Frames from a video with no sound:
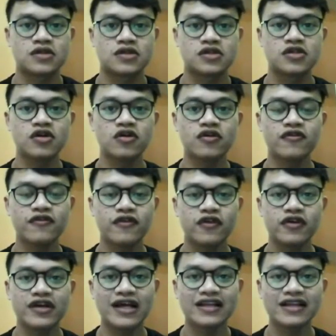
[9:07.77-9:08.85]
So
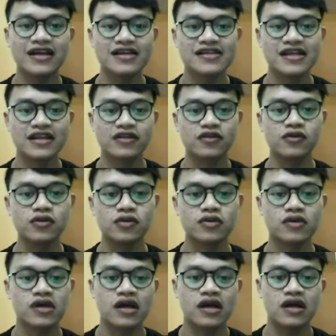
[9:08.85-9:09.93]
for data set 2,
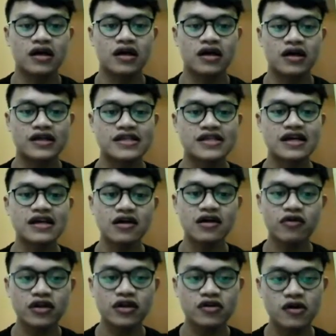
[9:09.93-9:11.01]
Iskandar
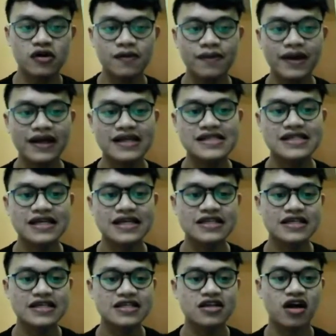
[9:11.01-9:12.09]
want to compare the
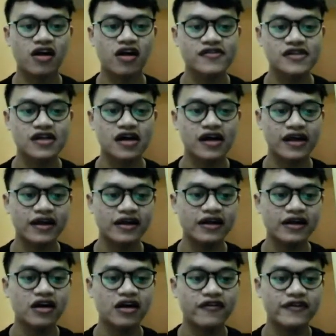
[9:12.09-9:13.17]
changes of scar
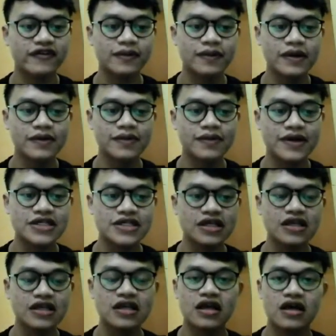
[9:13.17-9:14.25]
area of the burn
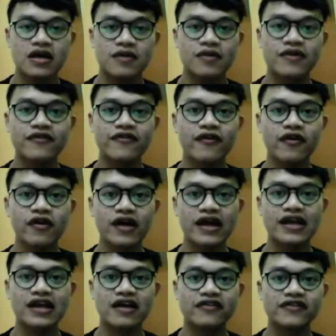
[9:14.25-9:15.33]
patient before
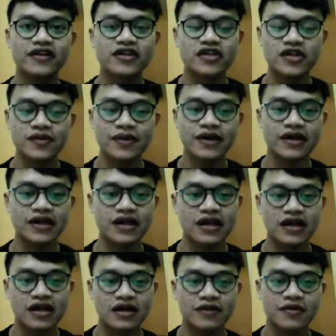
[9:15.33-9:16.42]
and after treatment.
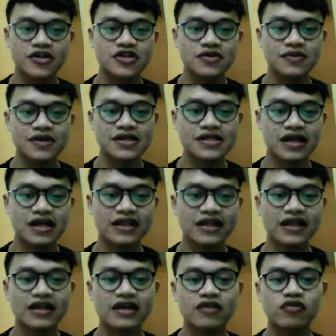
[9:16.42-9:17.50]
Measurements are
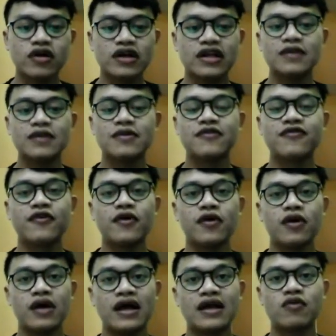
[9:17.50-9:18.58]
taken 1 day
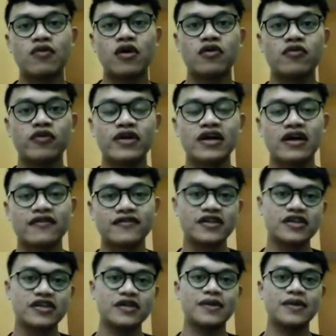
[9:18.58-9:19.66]
before and 1 week after
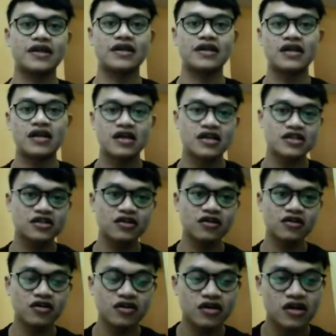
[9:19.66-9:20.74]
treatment.
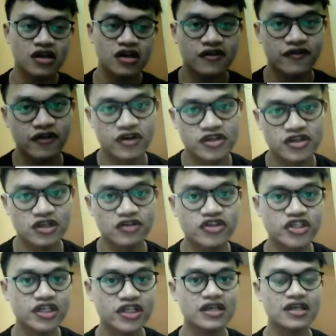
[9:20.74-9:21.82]
So for the
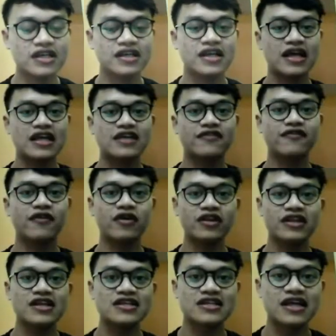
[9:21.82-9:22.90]
solution, there is
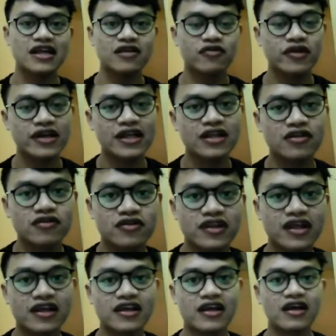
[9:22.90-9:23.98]
4 things that we need to
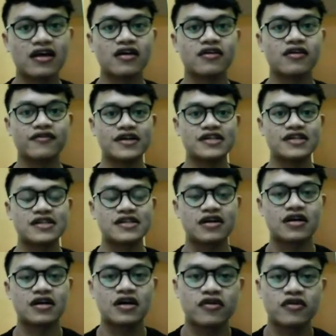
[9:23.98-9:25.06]
take care first,
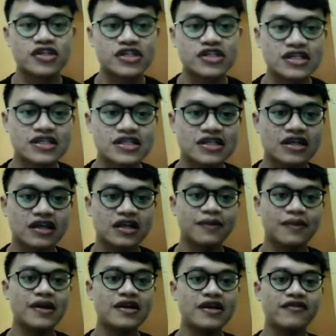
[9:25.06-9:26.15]
which is
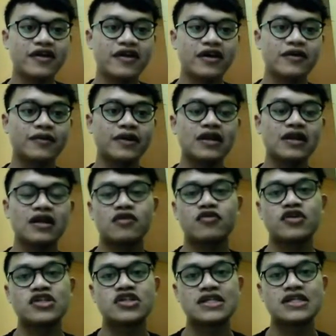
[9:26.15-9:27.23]
dependent variable,
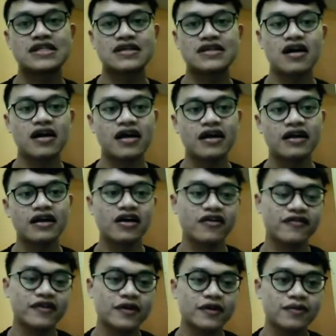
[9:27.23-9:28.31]
which is scar area
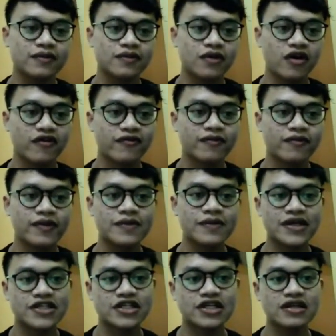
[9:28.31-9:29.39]
of burn
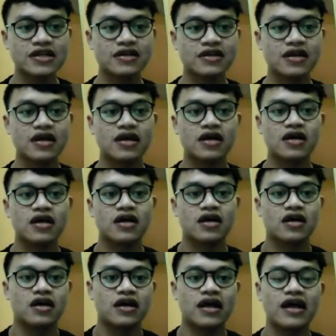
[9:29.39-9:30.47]
patient,
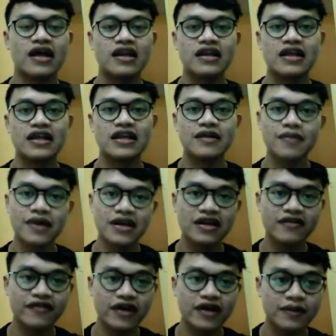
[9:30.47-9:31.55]
and
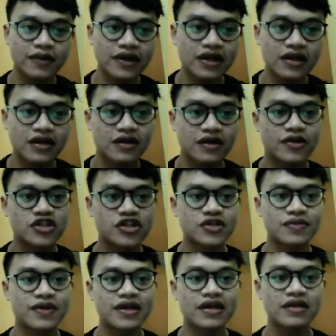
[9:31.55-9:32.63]
independent variable,
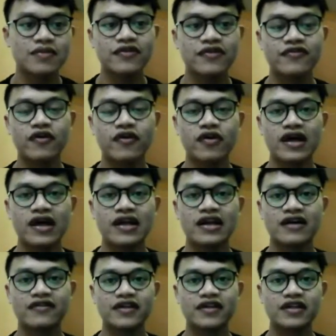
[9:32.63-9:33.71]
measurement before and
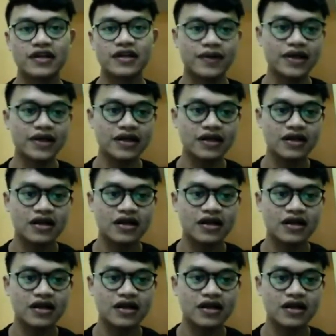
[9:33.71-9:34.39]
after treatment,